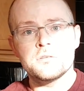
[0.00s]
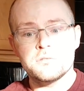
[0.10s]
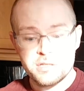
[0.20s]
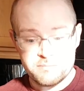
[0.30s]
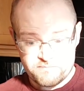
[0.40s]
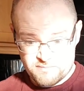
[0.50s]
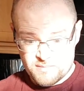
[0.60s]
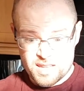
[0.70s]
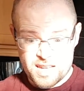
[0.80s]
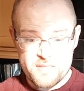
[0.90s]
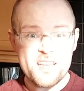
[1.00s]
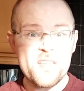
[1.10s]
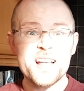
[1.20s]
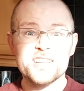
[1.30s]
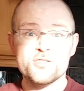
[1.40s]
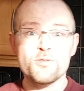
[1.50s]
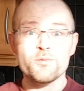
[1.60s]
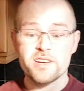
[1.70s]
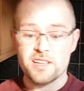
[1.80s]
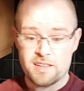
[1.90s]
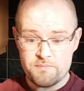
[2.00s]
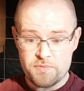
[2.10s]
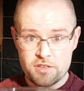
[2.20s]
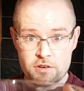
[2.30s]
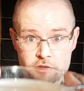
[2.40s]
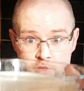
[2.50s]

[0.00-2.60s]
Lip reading: Right, and that's all really. So I've